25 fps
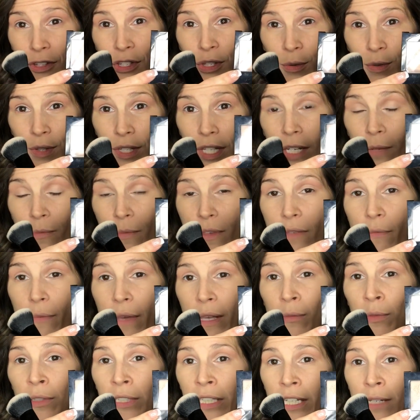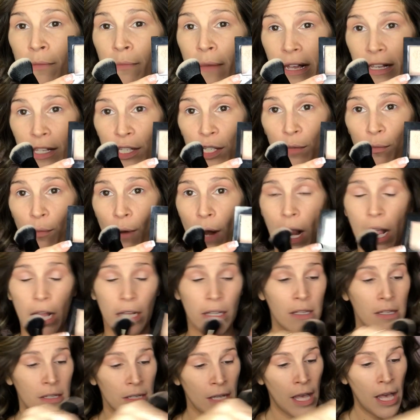So it's gonna be the Maybelline Master
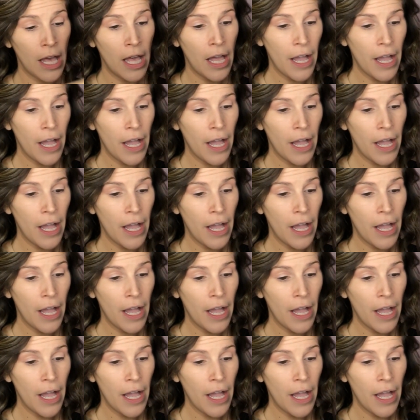Bronze.